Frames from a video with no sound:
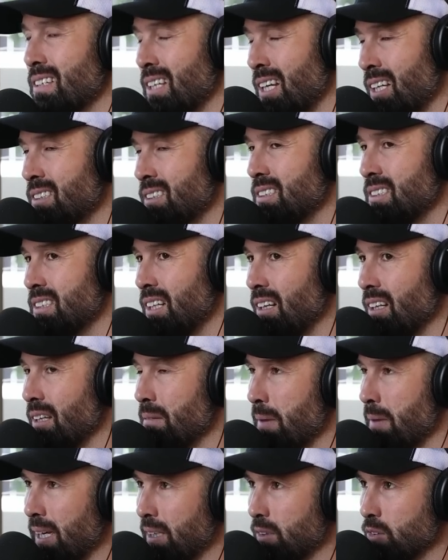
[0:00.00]
necessarily
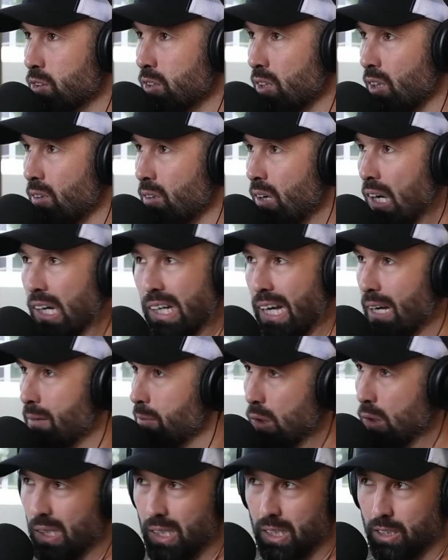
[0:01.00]
make us go, okay, I'm
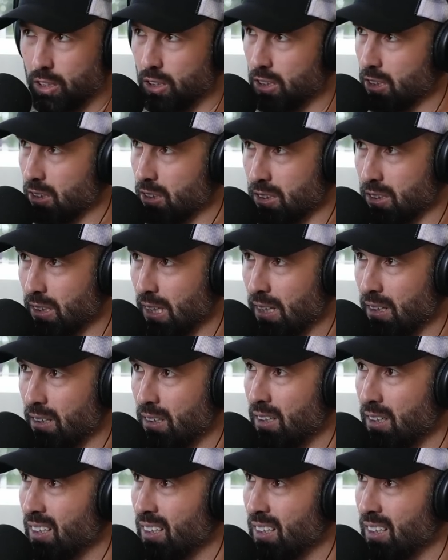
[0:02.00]
quitting jiu-jitsu now.